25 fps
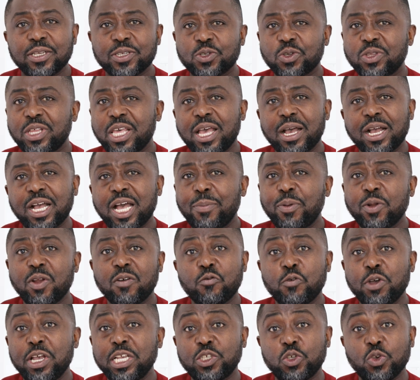So there are a couple
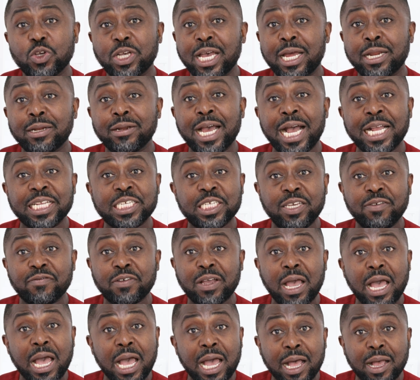of ways you can
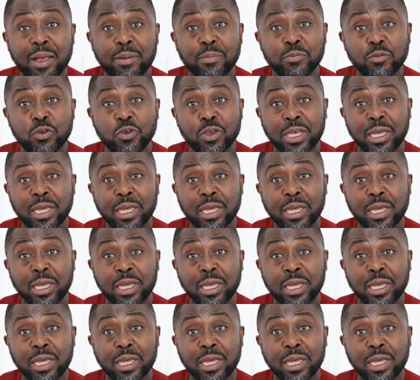achieve calm.